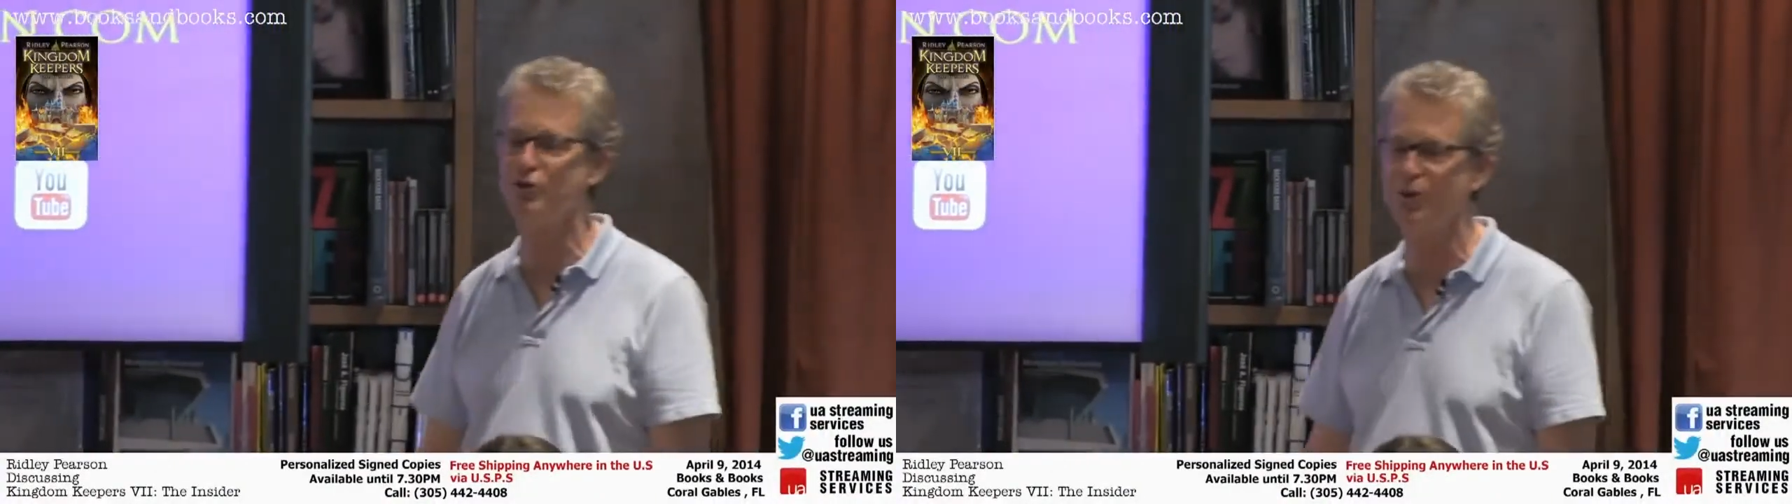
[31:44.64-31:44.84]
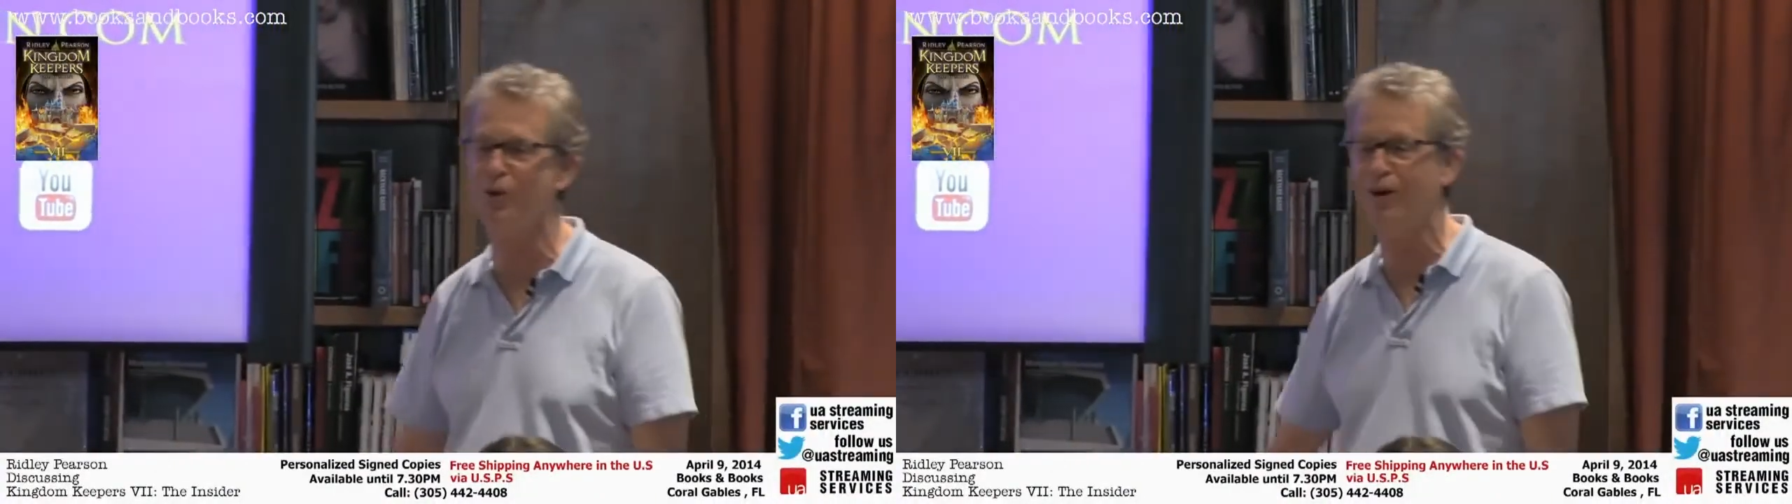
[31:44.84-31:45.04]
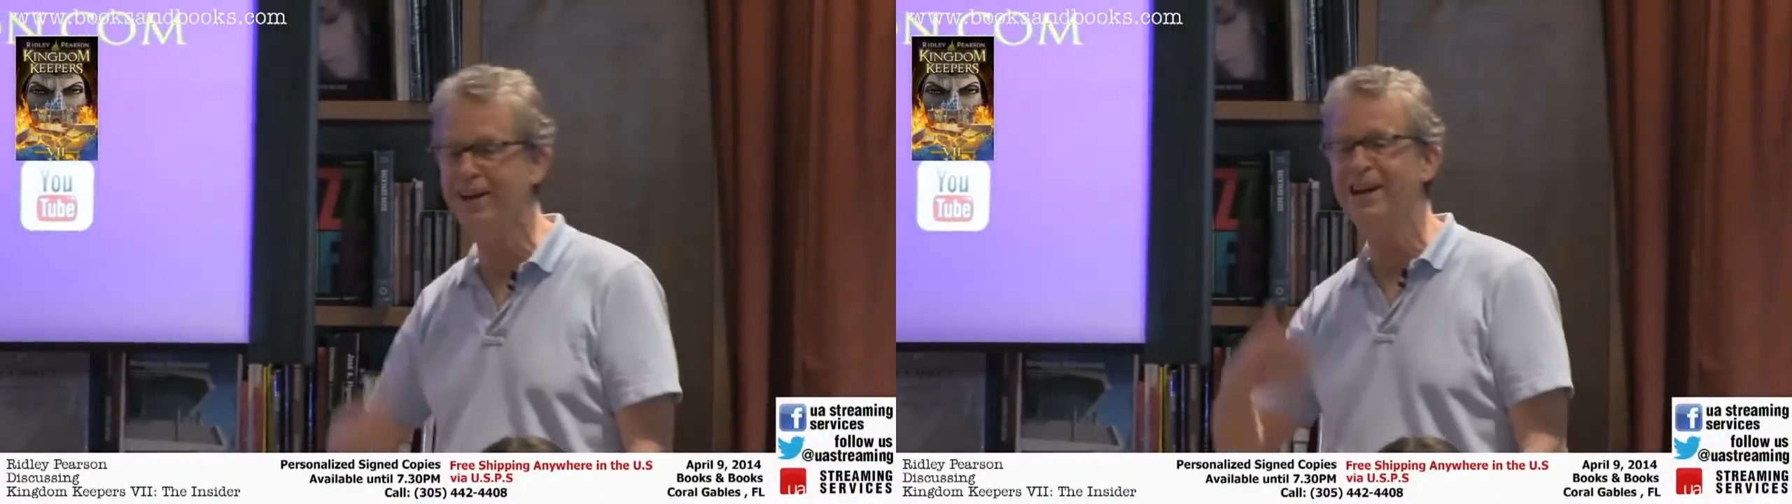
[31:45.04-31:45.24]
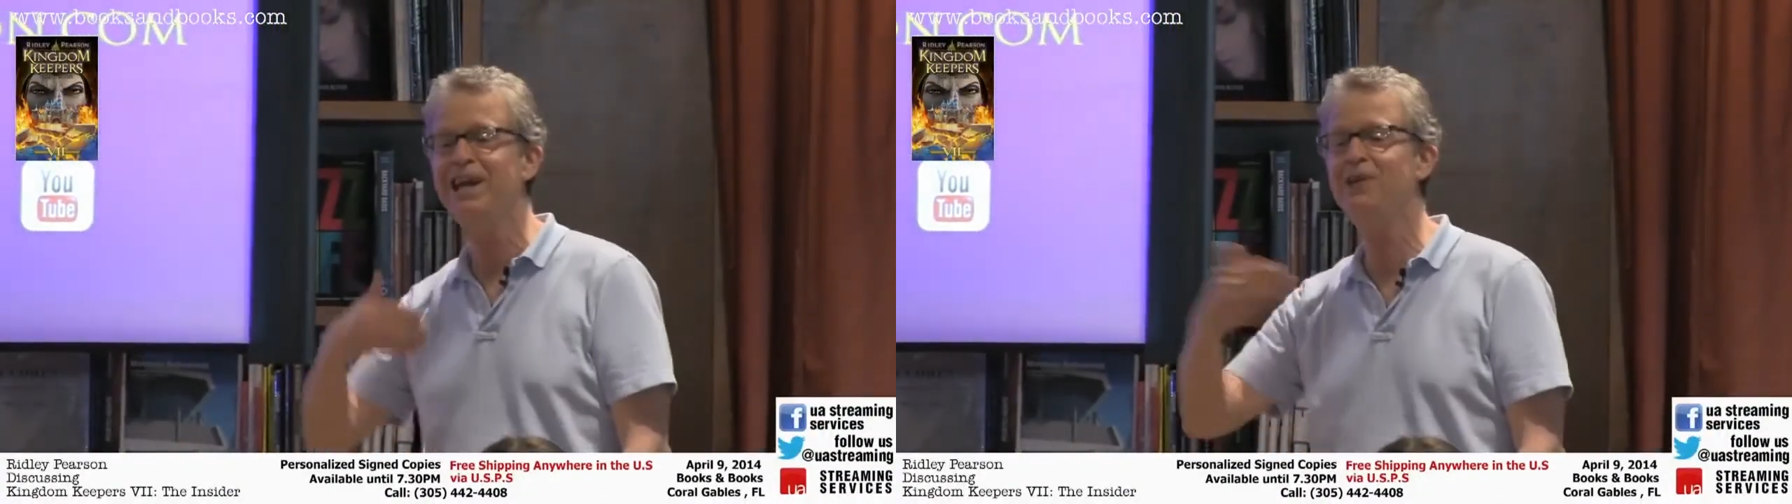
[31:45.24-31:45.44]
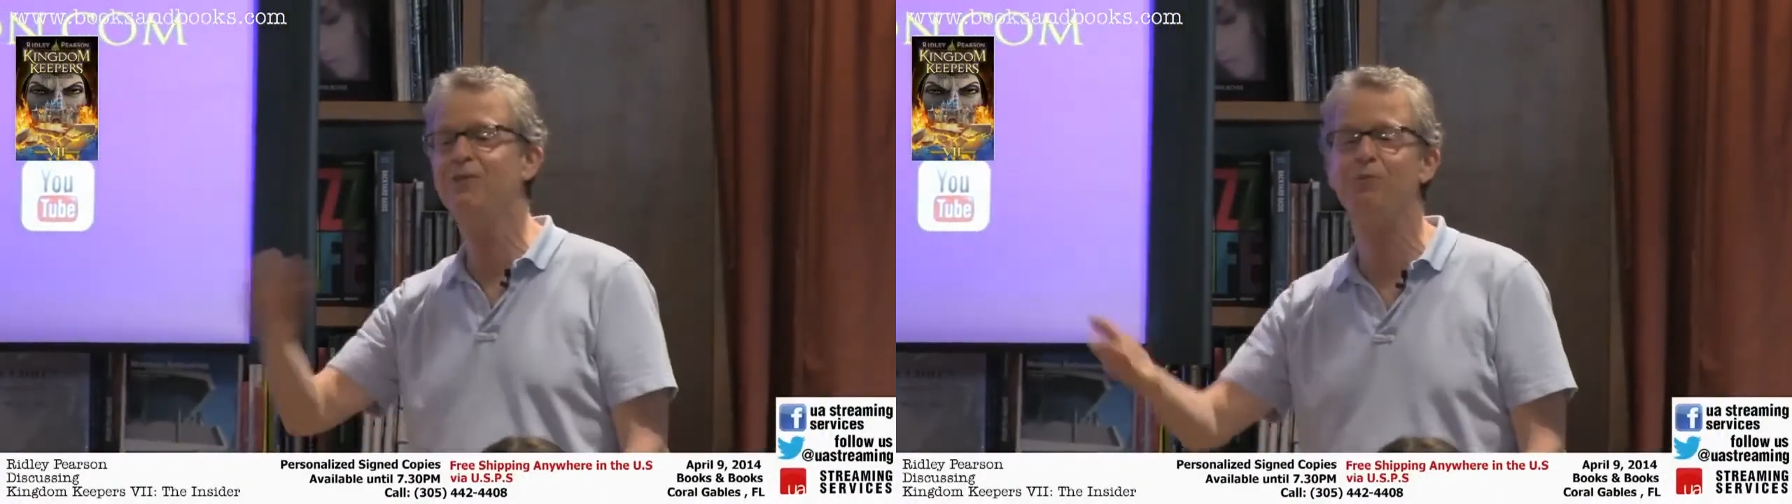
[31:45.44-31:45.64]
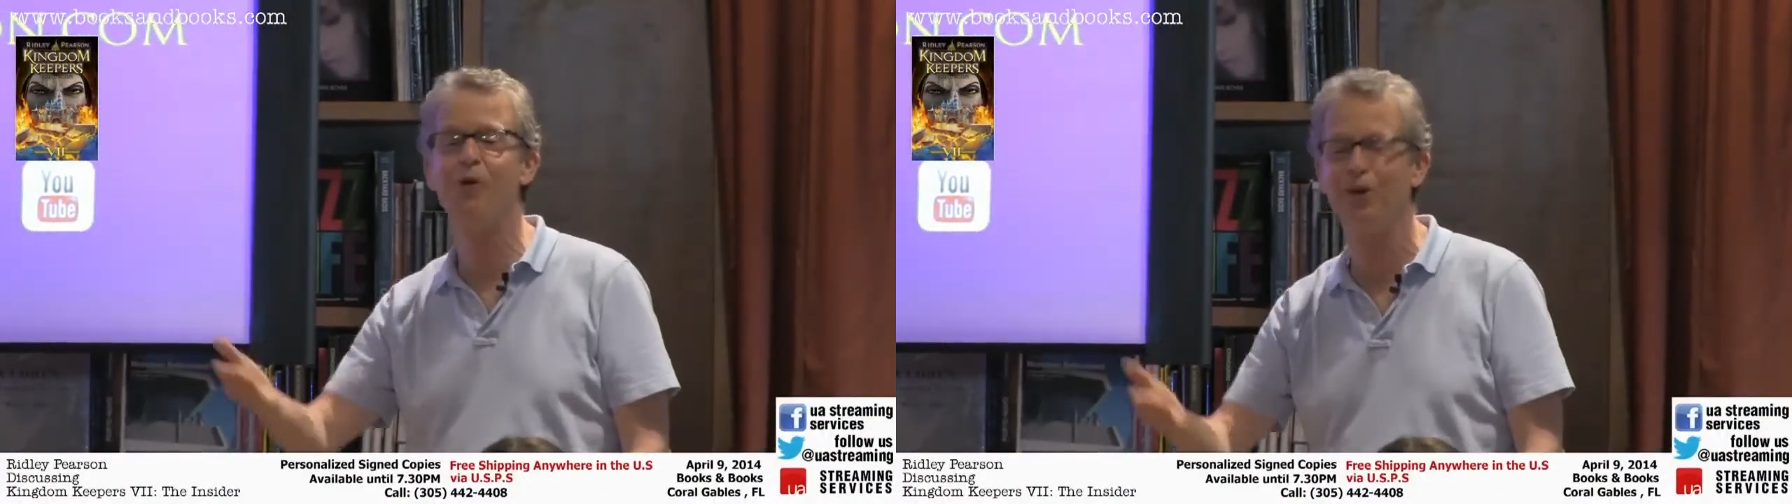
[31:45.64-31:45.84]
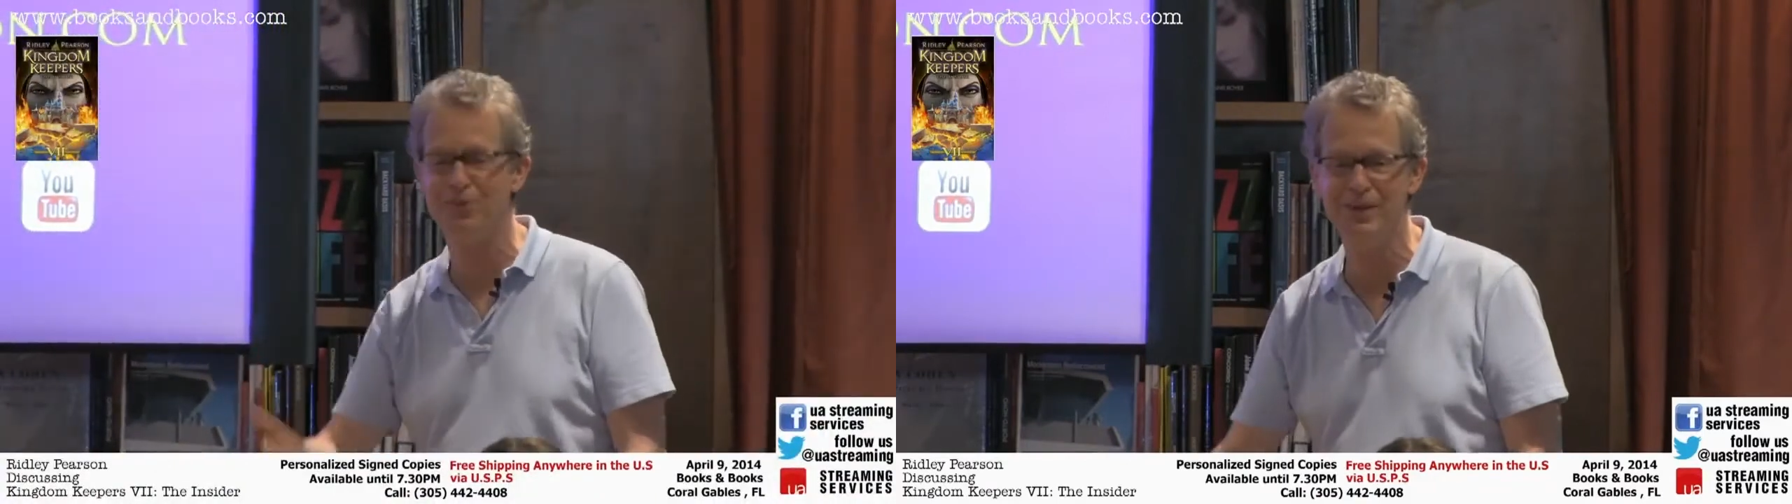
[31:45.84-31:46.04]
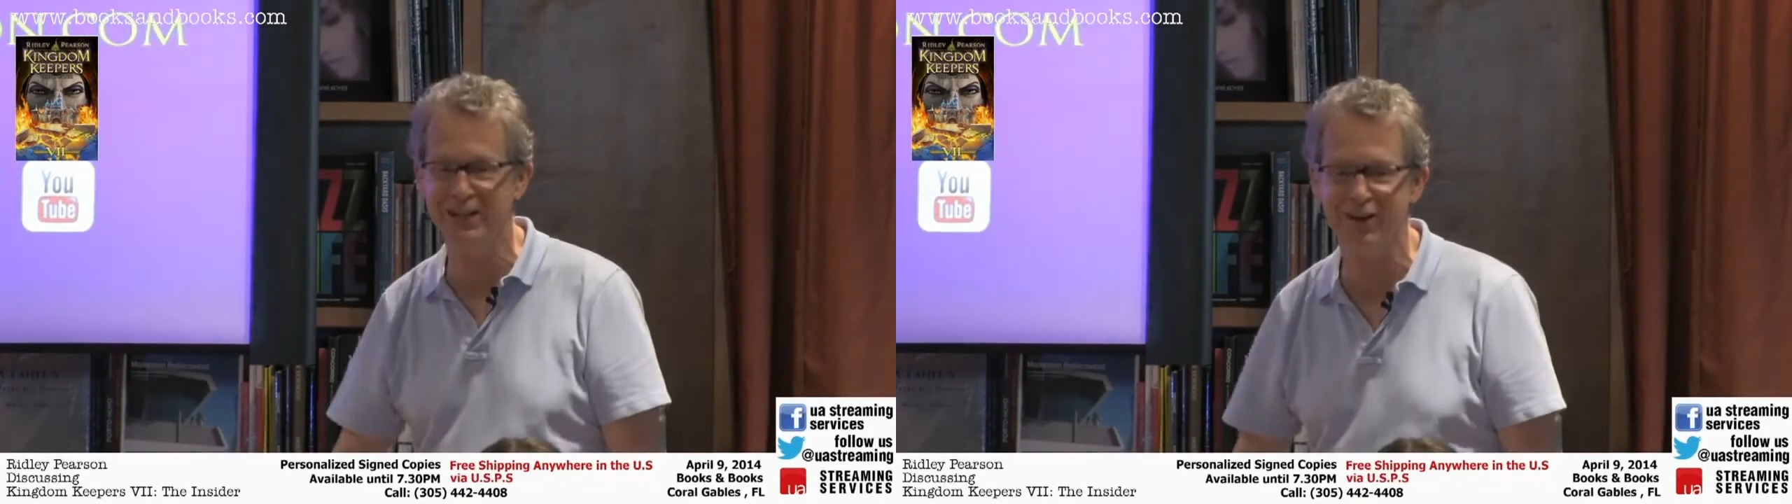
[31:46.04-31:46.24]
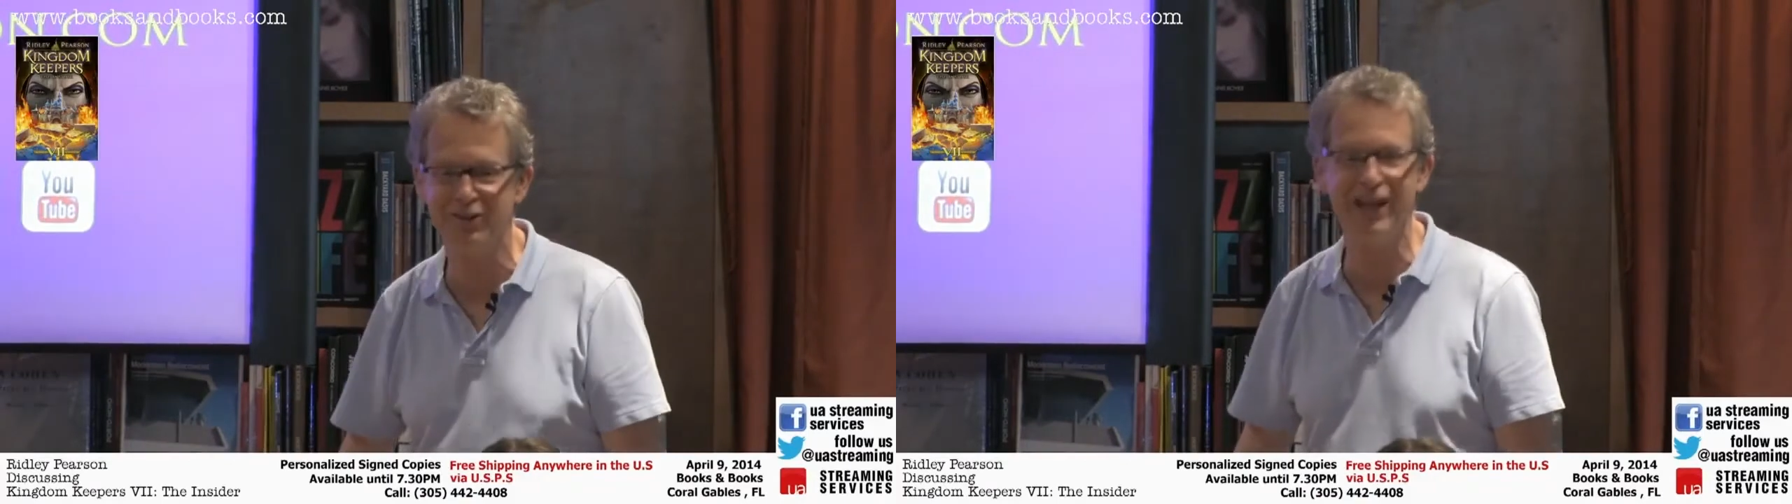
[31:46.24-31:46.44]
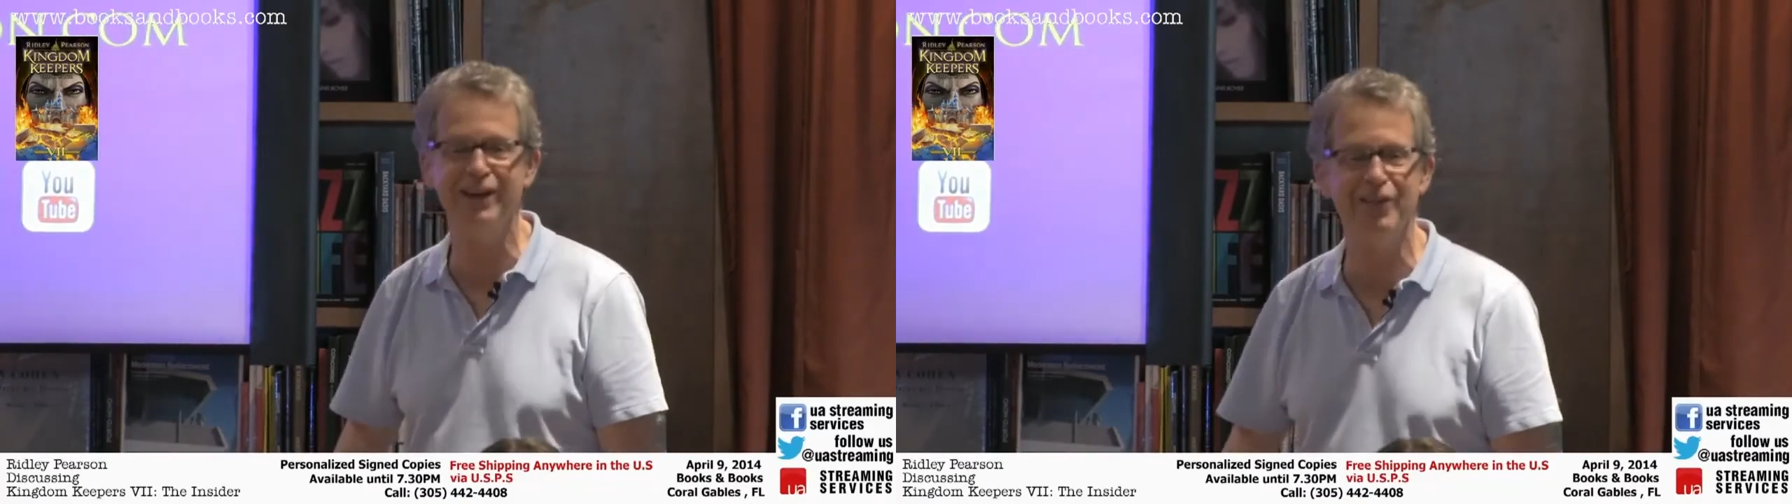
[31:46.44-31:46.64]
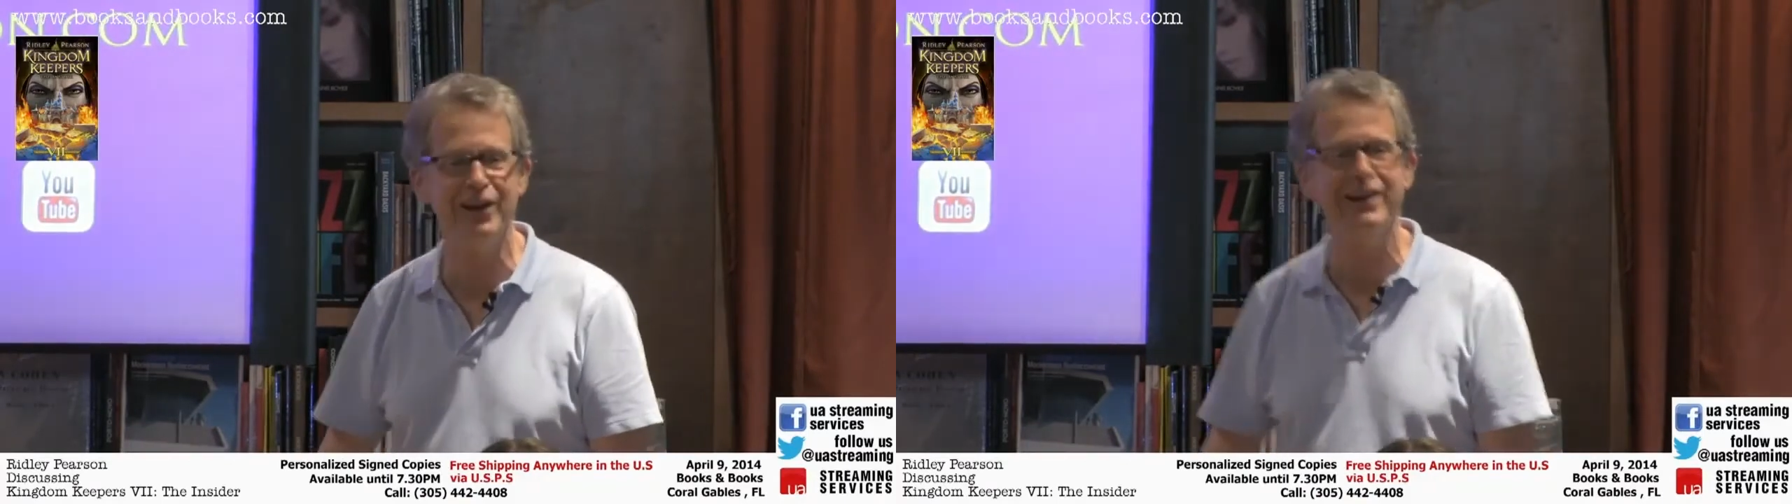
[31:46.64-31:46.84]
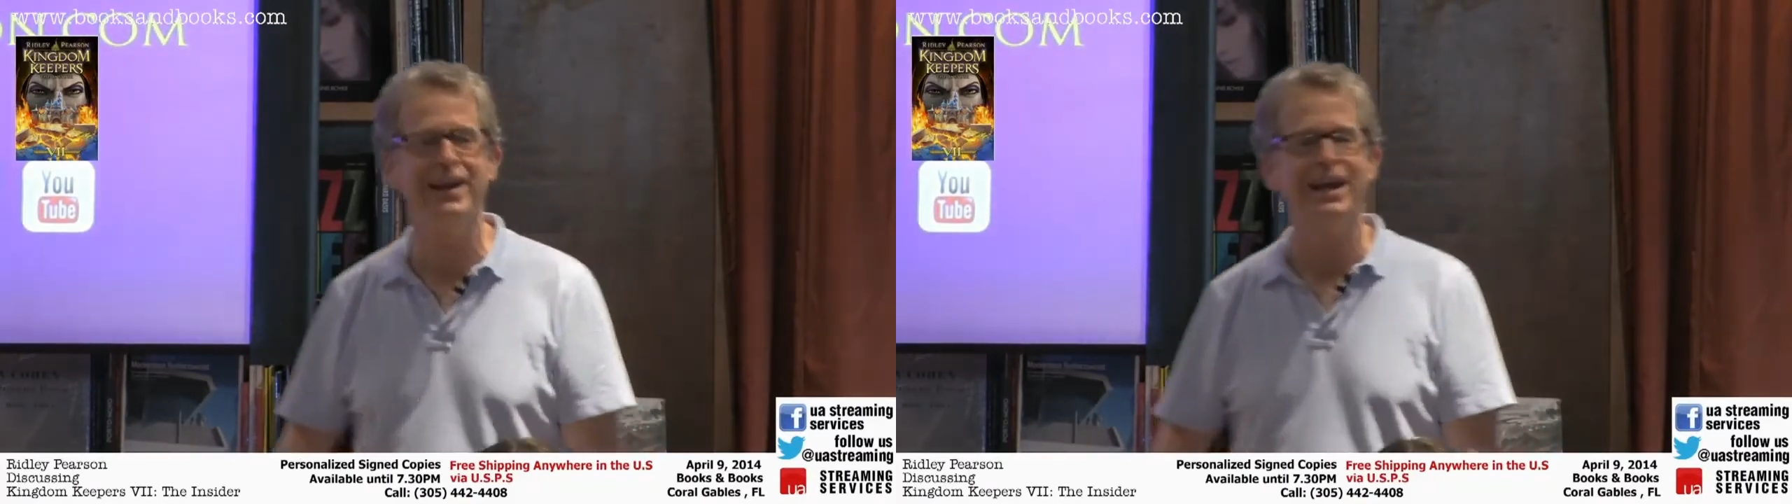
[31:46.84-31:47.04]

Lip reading: Well, he reported to me years later that